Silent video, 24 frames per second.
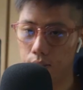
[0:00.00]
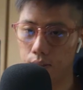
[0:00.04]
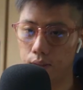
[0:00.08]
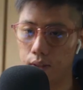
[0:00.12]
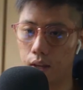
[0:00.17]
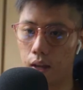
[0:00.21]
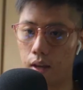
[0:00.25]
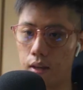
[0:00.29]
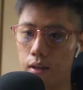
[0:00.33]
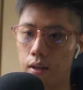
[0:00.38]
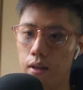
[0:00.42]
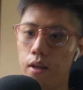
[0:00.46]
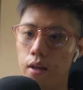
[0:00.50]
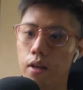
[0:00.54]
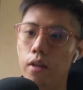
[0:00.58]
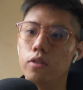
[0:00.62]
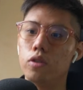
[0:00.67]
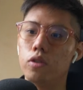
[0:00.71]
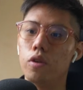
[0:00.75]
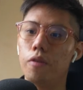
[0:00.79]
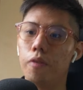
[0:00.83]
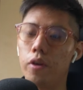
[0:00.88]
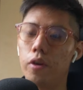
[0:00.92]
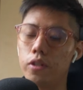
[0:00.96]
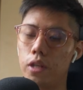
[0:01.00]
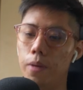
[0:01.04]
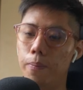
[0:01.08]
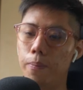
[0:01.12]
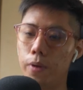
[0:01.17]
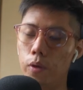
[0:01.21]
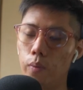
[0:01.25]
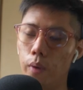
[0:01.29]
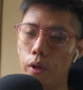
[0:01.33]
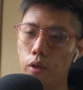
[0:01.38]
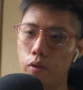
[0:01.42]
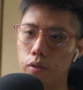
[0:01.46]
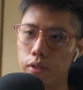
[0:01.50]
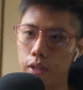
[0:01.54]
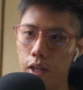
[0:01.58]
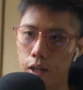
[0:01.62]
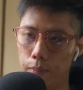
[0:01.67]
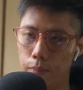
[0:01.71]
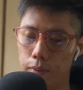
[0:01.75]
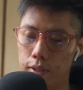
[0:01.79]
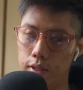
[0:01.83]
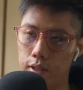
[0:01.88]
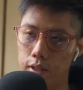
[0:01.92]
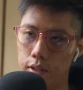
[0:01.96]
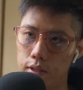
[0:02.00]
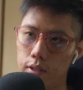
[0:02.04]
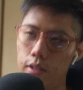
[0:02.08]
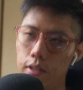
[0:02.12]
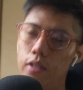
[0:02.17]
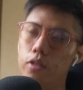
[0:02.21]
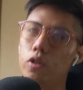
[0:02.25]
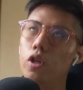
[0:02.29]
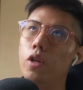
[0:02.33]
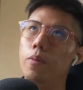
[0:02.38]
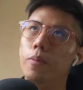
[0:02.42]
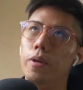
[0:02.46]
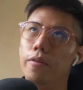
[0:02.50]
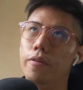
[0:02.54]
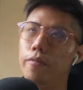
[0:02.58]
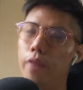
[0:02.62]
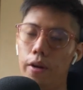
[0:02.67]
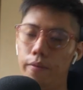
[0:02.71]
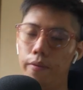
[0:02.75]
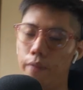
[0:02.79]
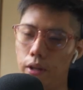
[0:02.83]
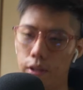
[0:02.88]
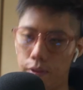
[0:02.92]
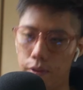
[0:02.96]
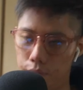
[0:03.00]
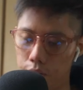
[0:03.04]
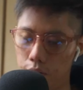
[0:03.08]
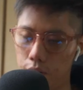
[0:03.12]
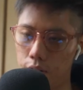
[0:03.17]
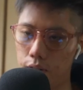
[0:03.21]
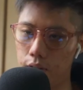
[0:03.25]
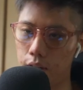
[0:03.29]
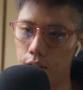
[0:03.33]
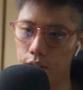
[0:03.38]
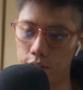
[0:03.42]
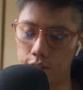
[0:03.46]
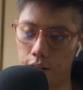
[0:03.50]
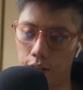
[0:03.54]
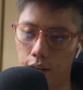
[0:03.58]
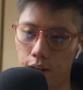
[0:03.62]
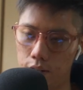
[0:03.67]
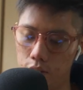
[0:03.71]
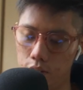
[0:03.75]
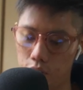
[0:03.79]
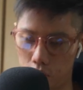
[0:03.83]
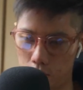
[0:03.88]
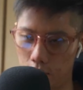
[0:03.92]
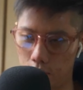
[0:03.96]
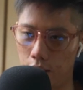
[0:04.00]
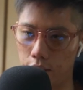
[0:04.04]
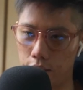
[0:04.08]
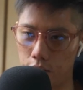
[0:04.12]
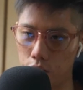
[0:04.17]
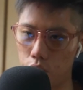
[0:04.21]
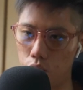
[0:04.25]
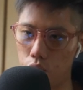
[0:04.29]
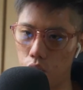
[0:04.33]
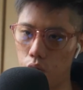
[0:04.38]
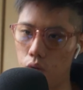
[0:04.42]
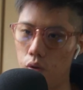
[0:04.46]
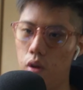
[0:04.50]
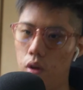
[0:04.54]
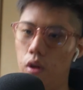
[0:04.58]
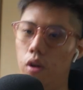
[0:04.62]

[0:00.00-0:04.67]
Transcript: Okay, so for example, when you start a business, it's going to be very, very difficult at the start, just letting you know.